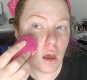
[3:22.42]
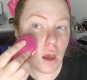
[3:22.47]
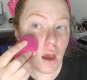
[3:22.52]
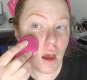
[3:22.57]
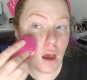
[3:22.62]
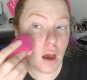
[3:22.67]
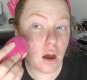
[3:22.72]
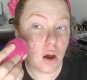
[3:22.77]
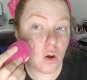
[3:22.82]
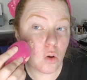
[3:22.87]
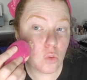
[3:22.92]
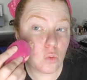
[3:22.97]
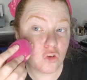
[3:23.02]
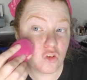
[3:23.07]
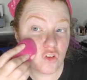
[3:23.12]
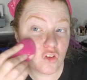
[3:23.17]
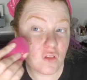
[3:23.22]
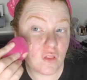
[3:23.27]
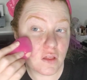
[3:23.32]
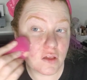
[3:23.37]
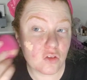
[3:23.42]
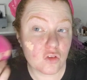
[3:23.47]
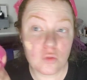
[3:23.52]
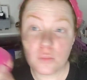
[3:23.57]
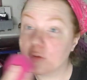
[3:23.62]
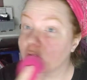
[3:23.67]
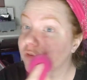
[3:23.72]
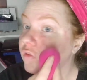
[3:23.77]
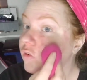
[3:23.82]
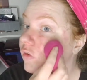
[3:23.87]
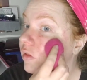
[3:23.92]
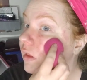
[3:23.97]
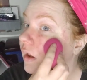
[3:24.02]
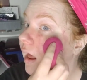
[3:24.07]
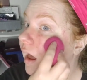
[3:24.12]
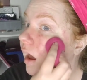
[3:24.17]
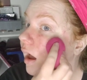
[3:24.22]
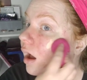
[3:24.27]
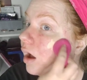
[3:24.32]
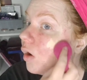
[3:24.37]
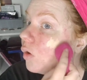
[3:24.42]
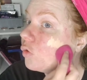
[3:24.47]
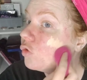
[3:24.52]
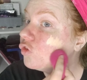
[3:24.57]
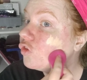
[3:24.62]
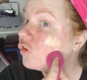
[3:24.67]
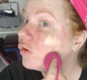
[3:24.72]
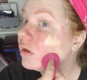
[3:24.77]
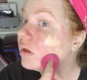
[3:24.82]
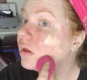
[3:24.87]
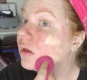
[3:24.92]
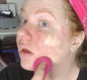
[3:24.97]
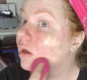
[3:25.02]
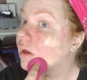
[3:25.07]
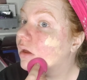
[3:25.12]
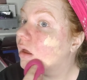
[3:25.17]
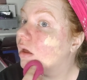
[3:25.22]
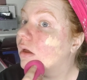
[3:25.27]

how she liked her mistress and how she